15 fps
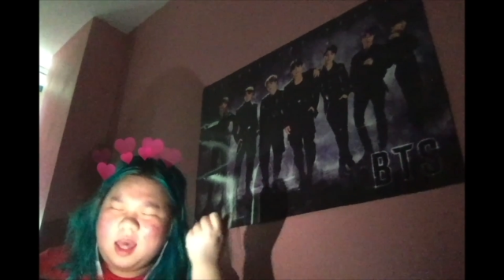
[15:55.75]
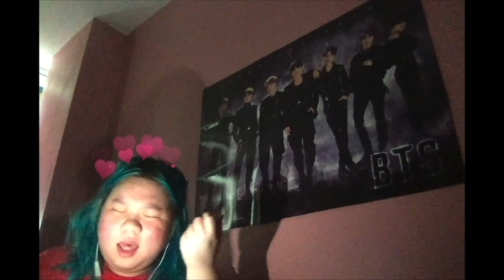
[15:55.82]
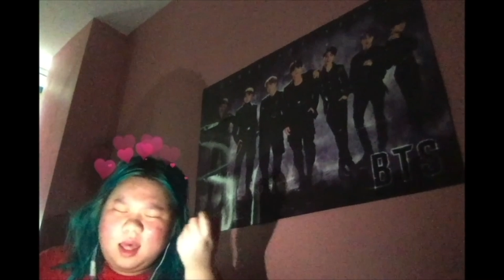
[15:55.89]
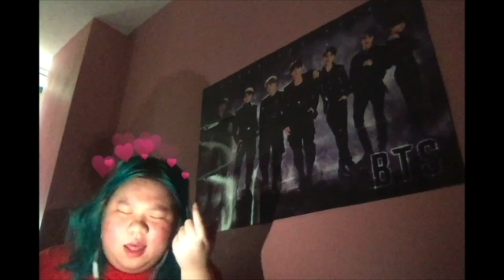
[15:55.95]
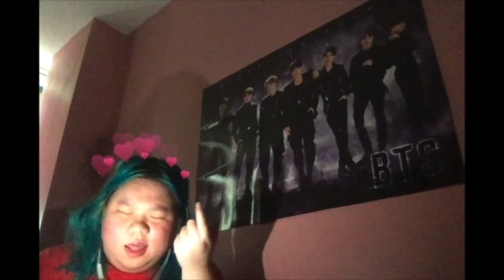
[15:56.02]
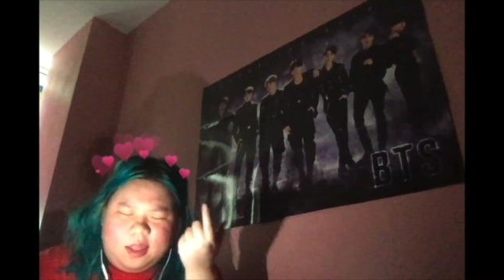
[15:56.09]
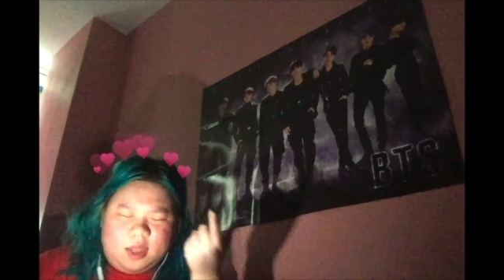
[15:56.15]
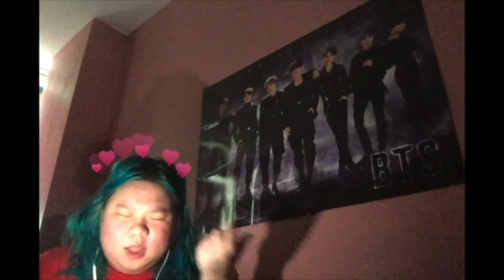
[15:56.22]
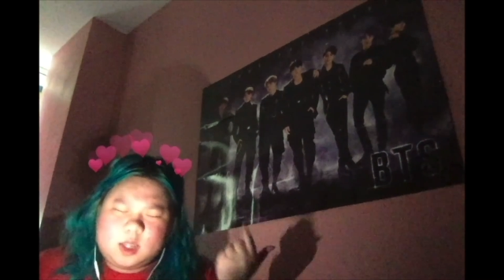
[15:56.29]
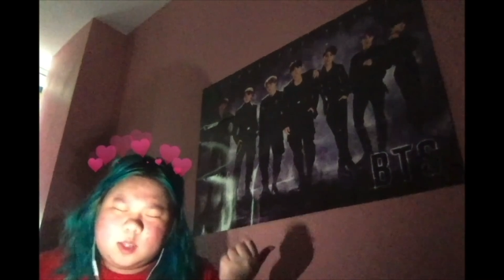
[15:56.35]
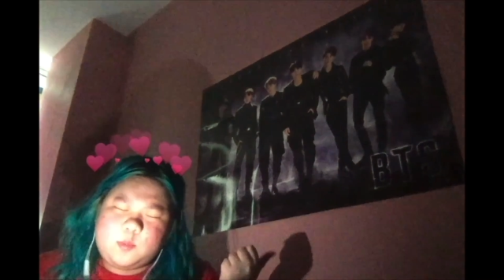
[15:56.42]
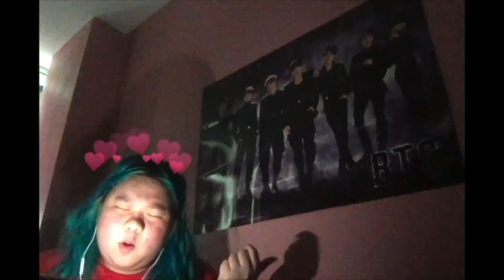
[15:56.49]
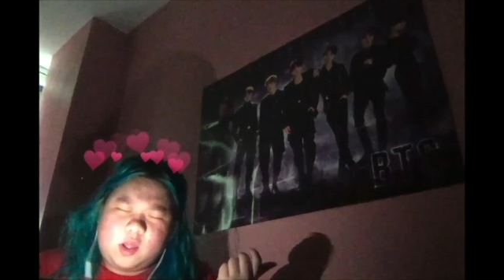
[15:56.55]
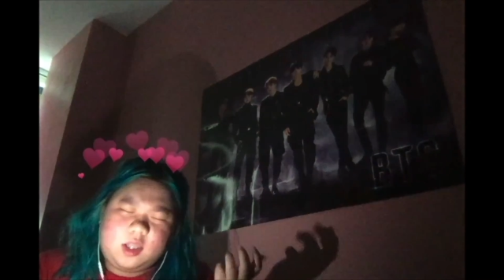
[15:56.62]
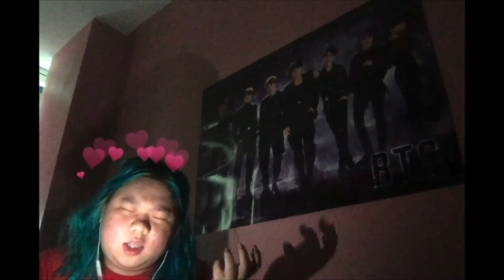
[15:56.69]
This is more than
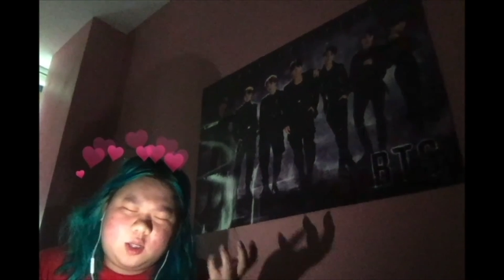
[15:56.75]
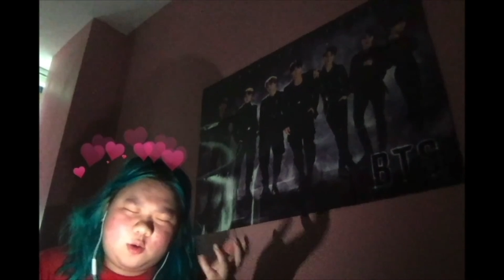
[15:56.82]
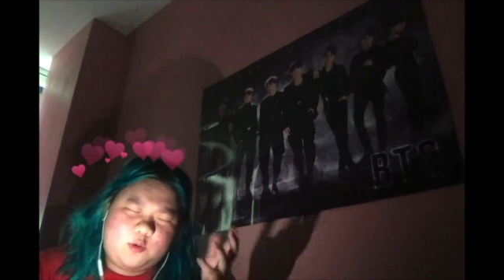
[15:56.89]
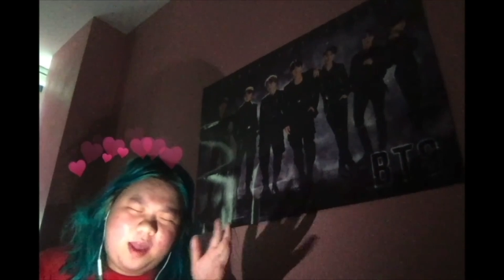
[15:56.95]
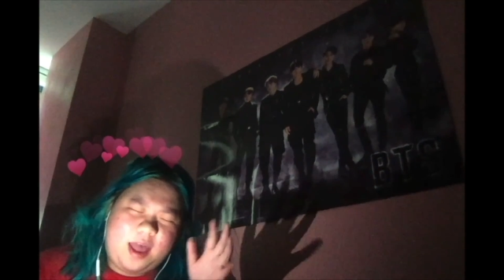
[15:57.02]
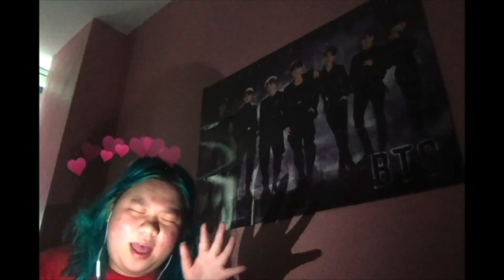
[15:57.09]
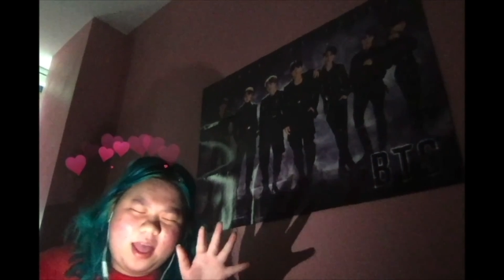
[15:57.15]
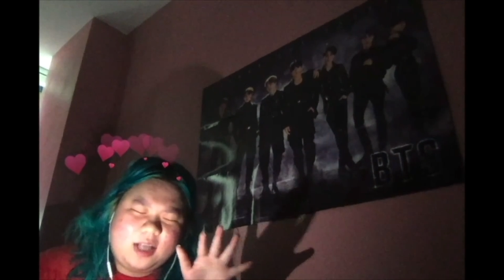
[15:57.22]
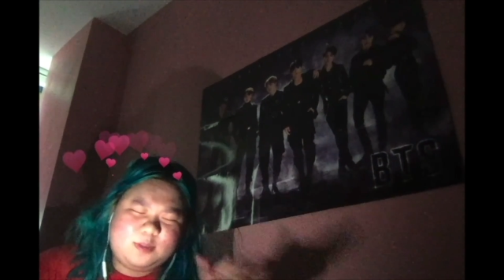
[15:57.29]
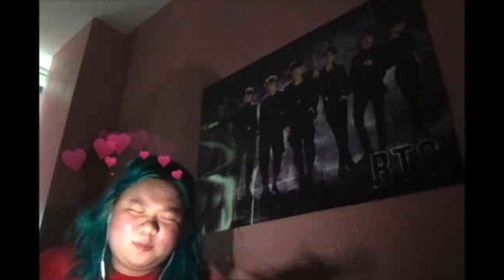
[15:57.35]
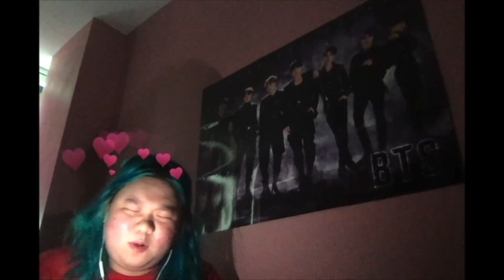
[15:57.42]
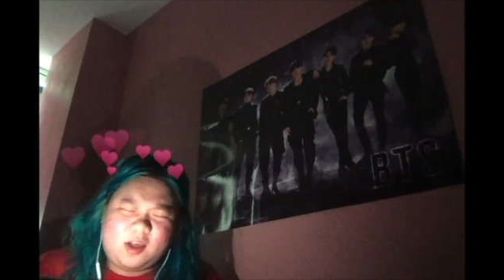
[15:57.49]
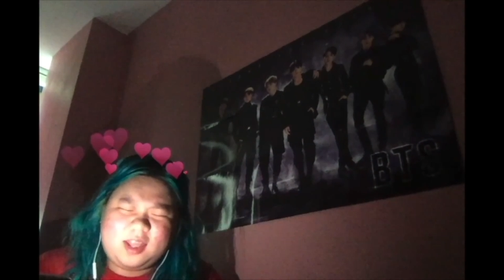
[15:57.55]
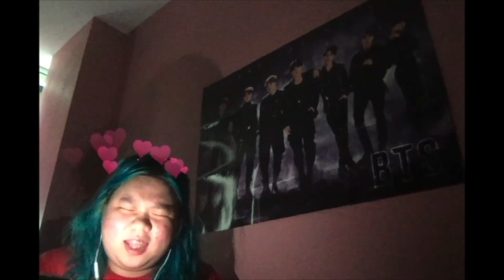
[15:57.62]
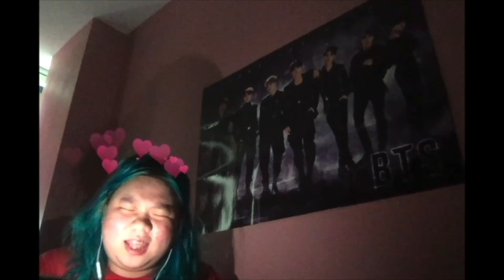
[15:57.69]
a crash, more
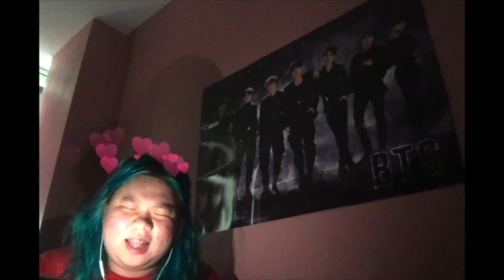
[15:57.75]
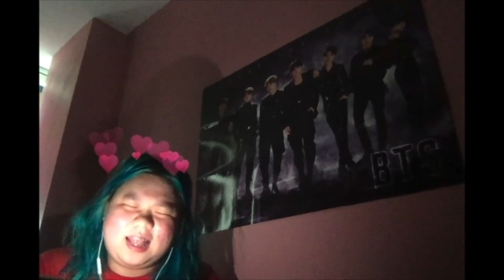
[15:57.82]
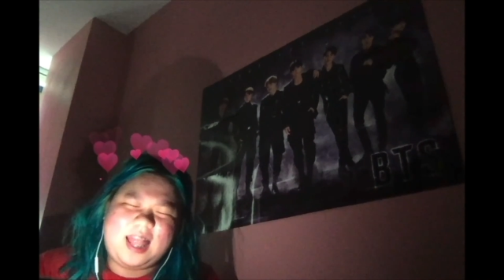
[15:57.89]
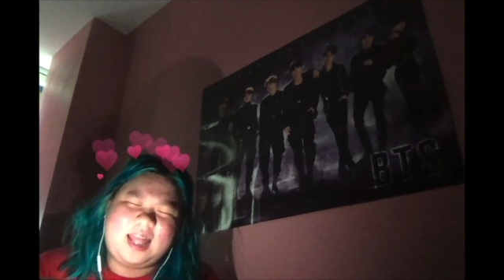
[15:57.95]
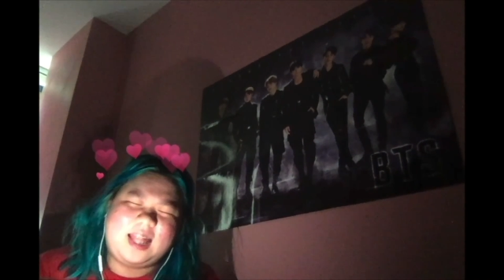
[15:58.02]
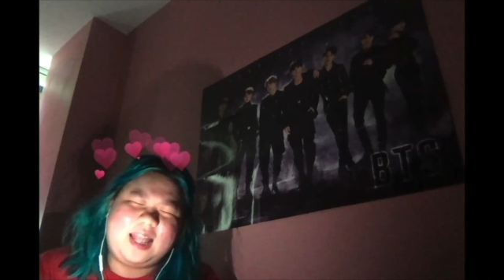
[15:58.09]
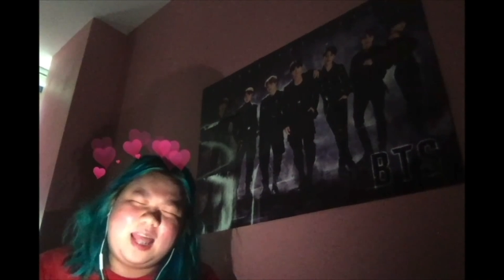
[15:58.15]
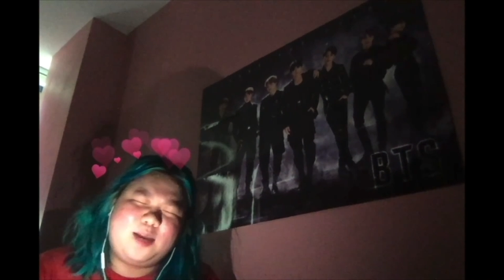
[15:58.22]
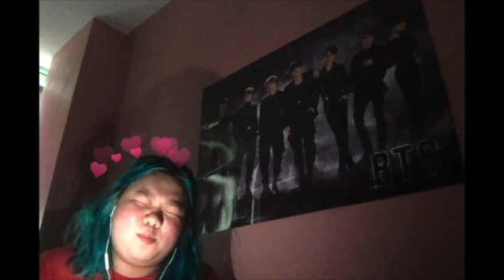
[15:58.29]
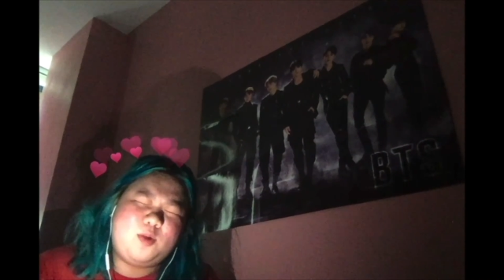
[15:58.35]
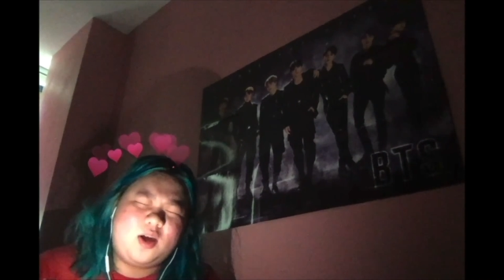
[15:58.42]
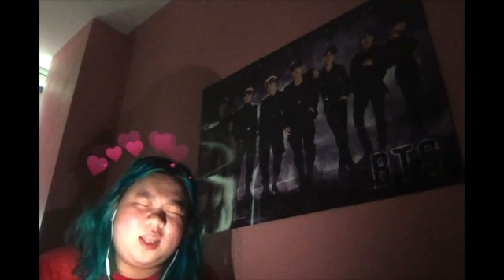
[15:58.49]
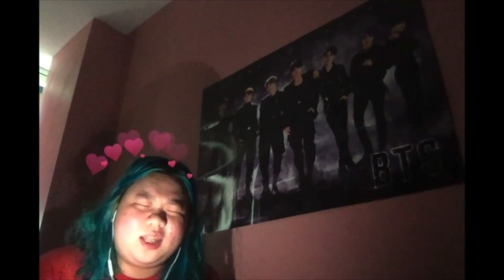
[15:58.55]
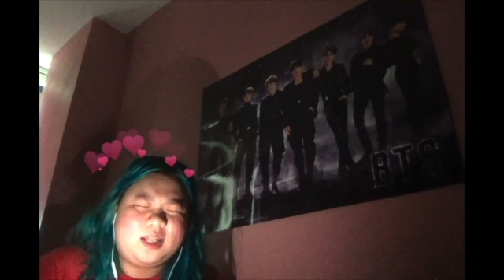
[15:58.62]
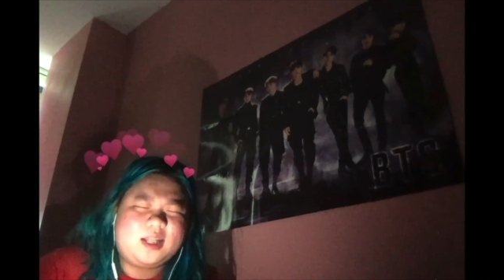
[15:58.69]
than a like, more than a
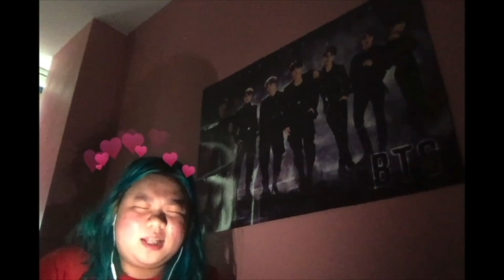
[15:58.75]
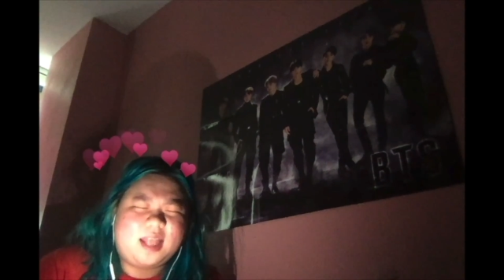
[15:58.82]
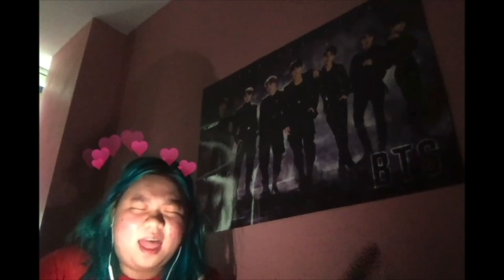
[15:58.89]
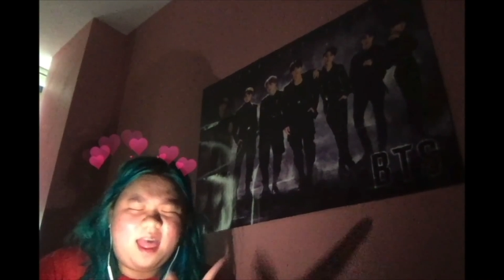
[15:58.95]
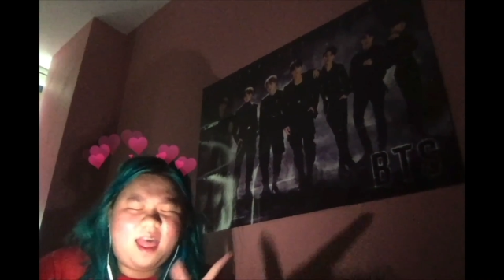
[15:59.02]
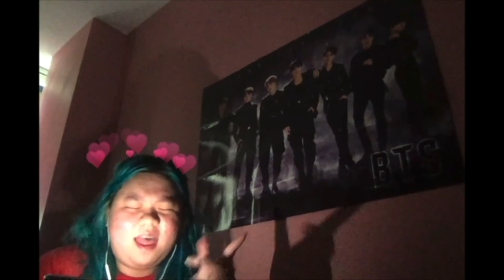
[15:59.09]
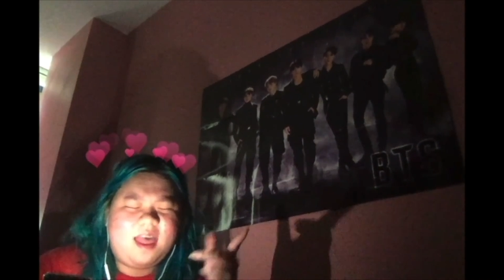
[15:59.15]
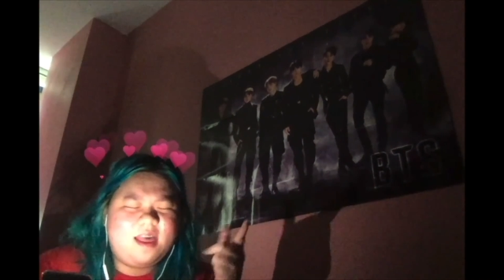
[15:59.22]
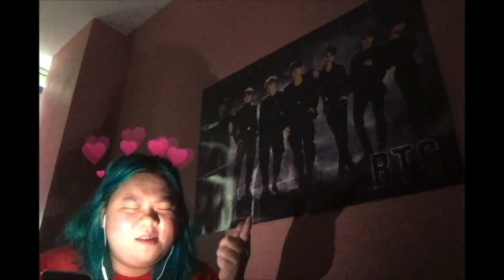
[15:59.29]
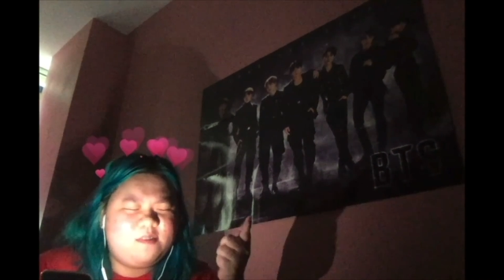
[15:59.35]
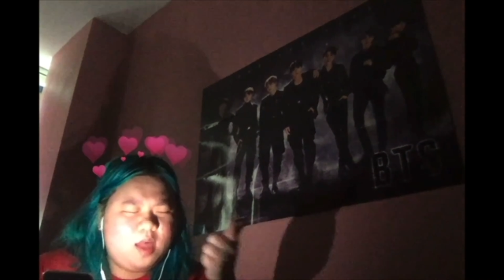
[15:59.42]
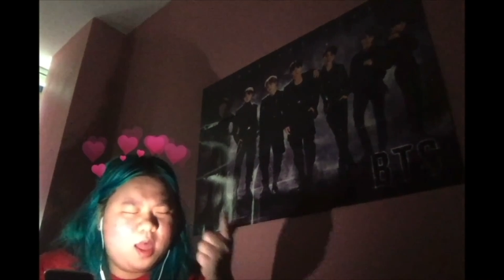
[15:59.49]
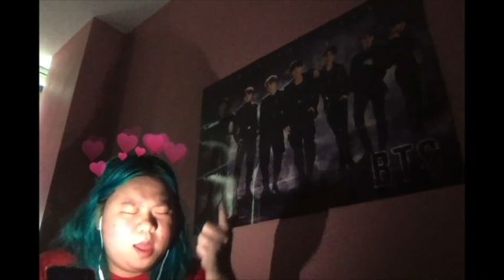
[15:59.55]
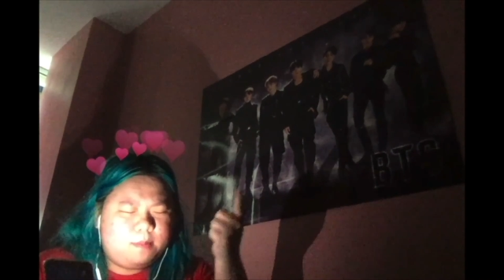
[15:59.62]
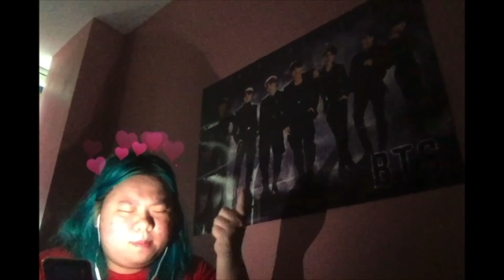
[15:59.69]
laugh.
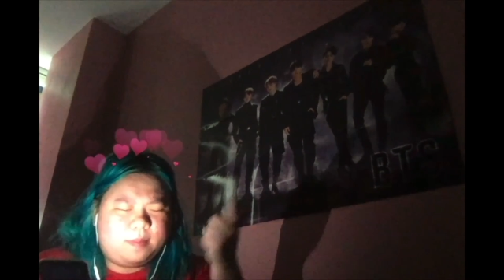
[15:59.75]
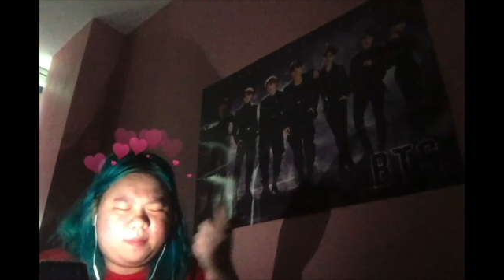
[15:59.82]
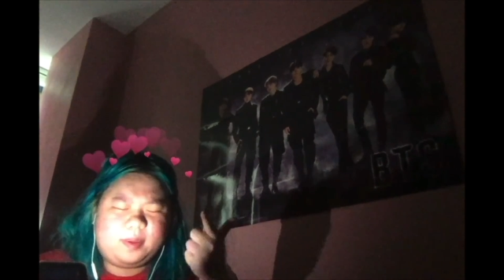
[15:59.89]
Baby, I'ma